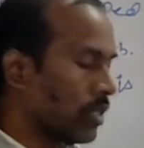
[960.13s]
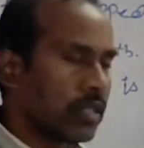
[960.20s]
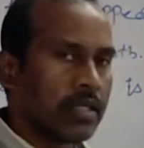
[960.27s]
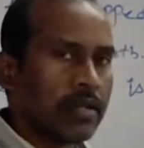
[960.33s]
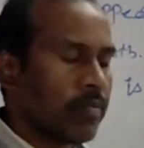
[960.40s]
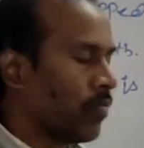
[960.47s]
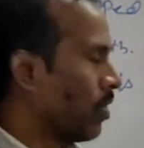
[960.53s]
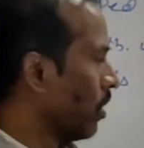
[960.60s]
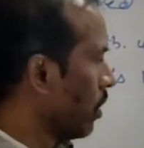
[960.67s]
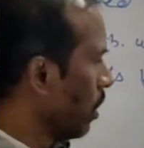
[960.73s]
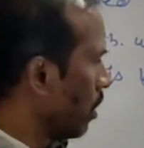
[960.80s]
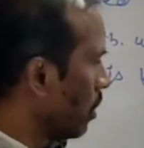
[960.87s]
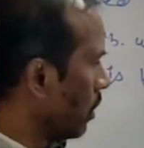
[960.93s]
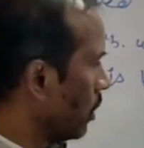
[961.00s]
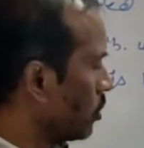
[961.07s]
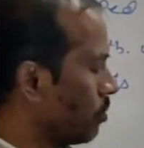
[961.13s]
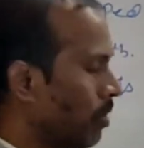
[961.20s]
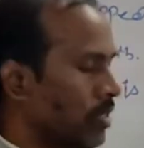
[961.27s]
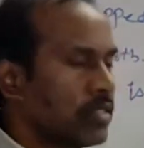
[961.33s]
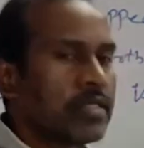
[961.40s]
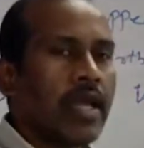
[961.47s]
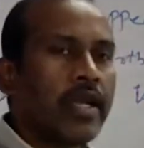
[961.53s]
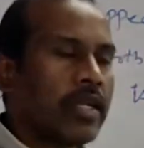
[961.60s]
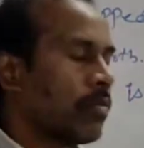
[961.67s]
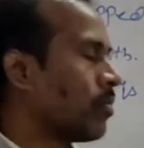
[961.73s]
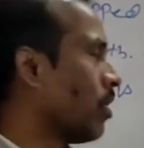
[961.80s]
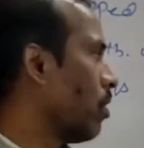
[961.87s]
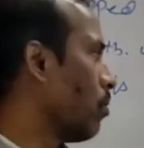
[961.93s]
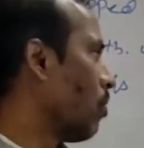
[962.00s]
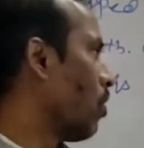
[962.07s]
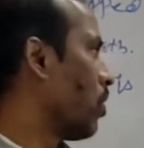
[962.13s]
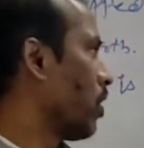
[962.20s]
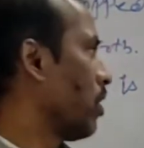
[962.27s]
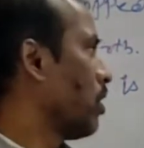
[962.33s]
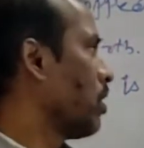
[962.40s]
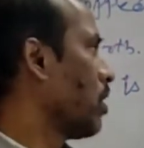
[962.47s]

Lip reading: earth. H means height of the body.